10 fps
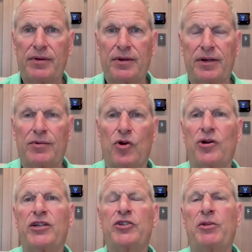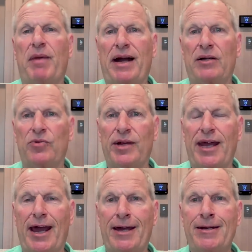uh, earnings debacle we'd
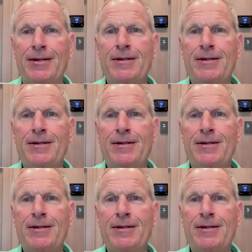had.